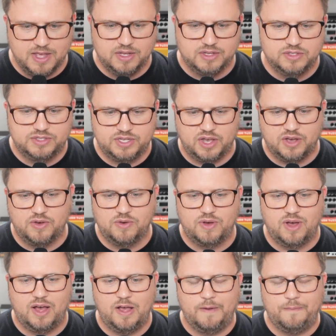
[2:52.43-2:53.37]

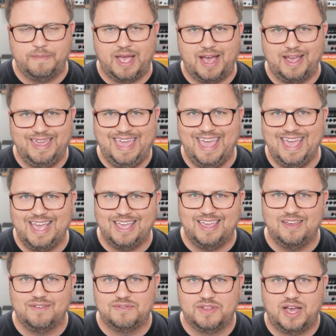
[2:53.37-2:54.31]
So um, I can't
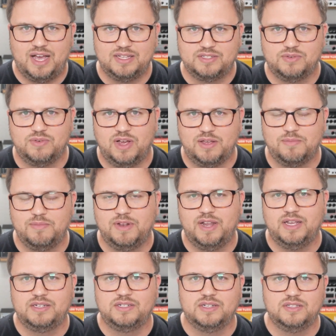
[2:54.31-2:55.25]
give lots of
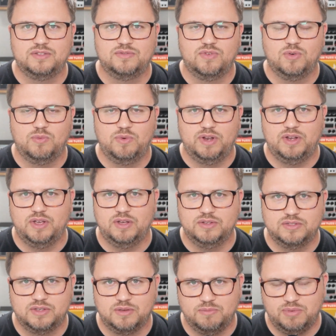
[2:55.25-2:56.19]
recommendations for
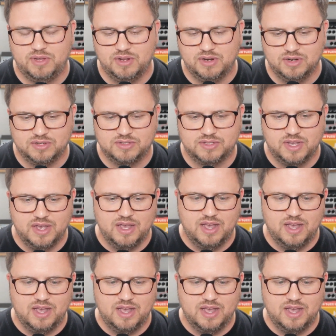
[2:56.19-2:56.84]
Windows computers